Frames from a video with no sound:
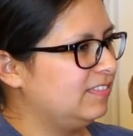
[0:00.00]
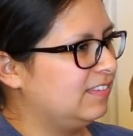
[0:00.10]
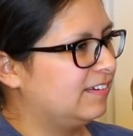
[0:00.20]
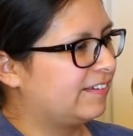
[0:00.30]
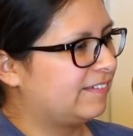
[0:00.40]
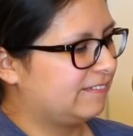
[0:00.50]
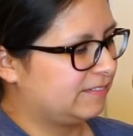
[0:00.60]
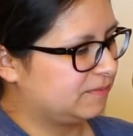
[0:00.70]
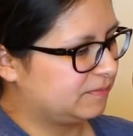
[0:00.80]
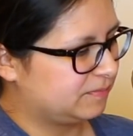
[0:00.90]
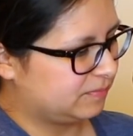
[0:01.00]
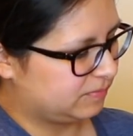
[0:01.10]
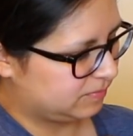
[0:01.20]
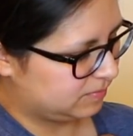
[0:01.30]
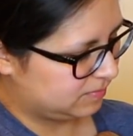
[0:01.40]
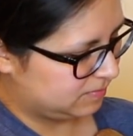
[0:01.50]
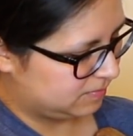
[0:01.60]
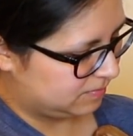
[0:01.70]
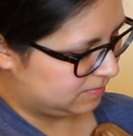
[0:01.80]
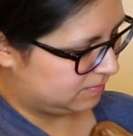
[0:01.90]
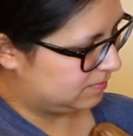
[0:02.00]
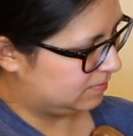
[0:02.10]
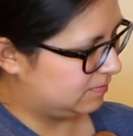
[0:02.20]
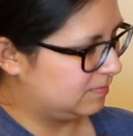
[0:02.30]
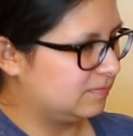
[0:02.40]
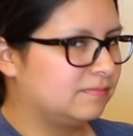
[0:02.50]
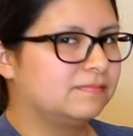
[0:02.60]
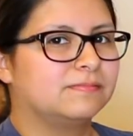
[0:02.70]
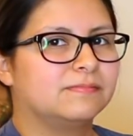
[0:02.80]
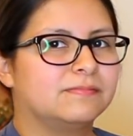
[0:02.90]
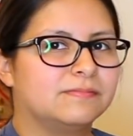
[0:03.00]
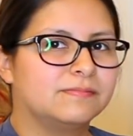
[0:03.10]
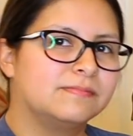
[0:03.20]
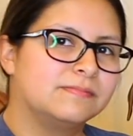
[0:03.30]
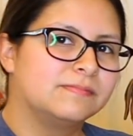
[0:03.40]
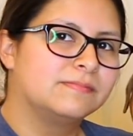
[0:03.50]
The person shown says nothing.